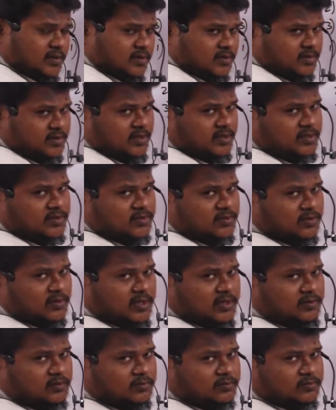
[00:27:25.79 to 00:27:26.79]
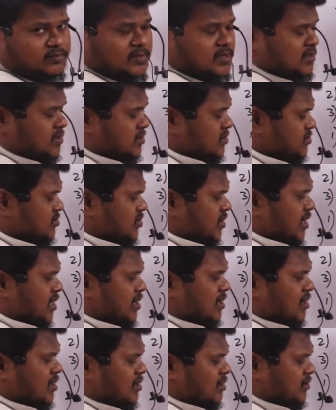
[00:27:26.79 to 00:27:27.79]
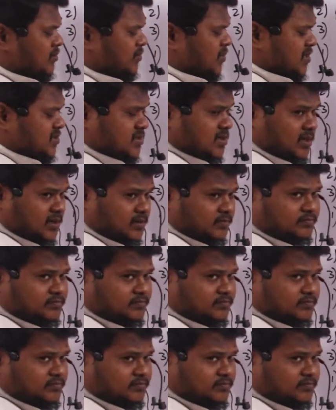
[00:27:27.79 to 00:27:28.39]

Series only, no? So NR plus R.